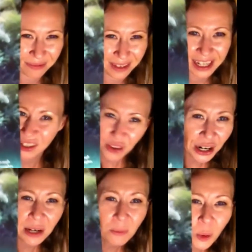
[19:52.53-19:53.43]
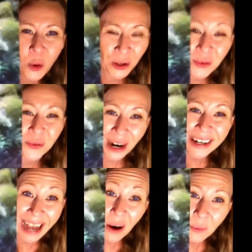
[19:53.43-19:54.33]
is very important right
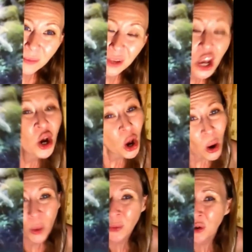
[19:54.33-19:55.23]
now. Own